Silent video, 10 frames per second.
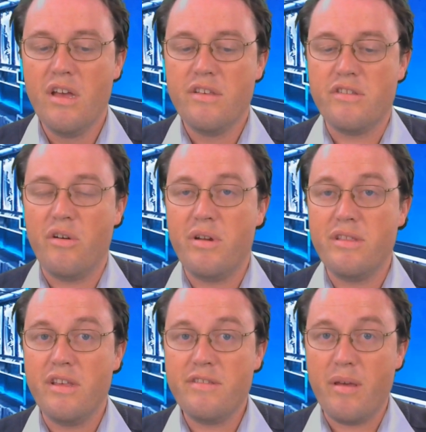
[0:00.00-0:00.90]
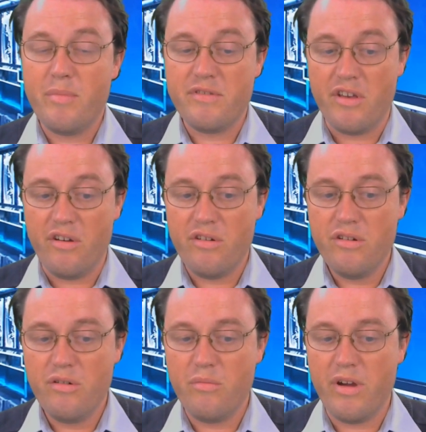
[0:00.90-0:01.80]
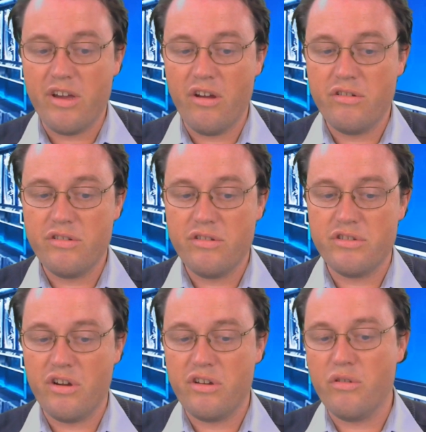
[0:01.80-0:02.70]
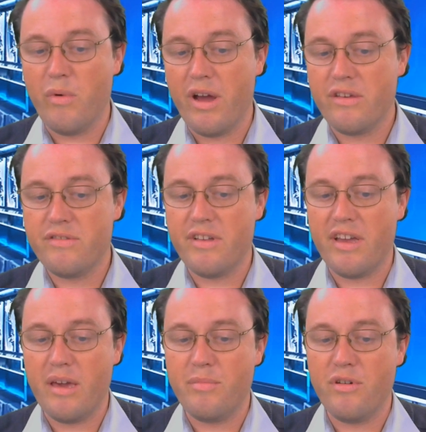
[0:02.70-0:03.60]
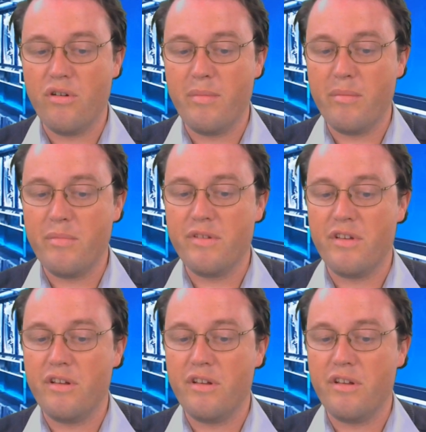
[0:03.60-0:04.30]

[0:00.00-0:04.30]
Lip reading: So in this episode, we're going to show you ways to keep your members